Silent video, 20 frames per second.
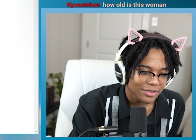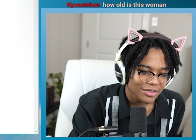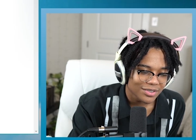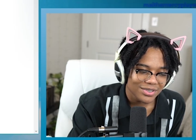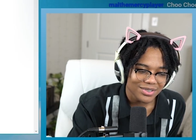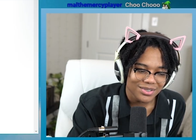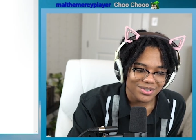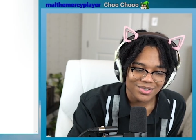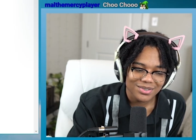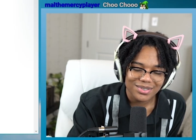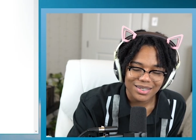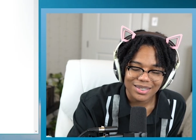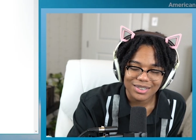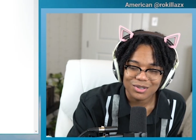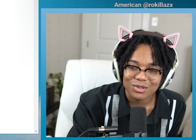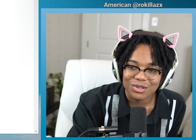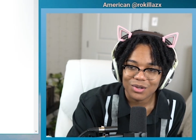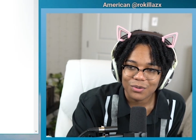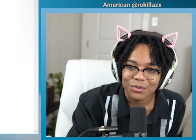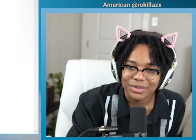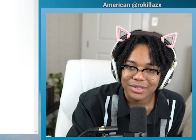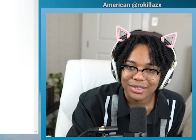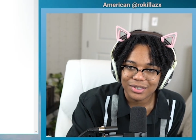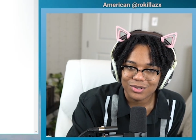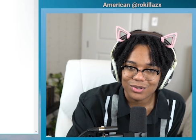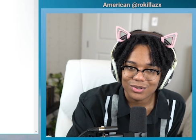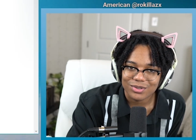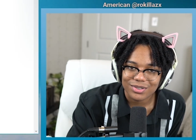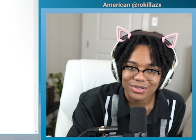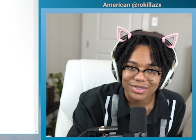Did she just say, you know what they
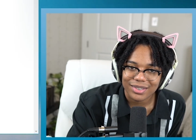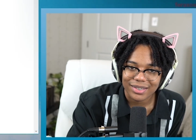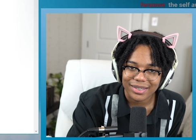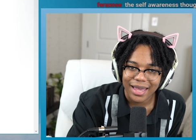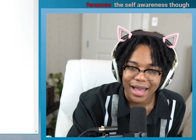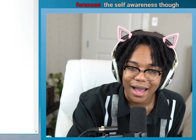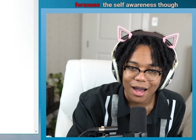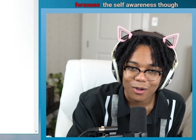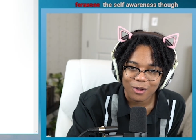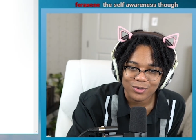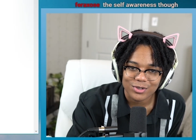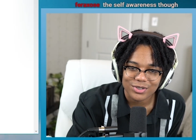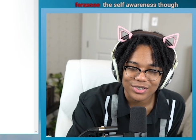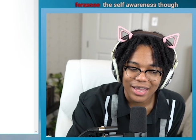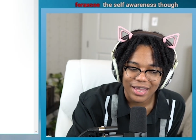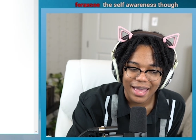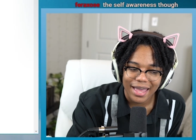do to the cows,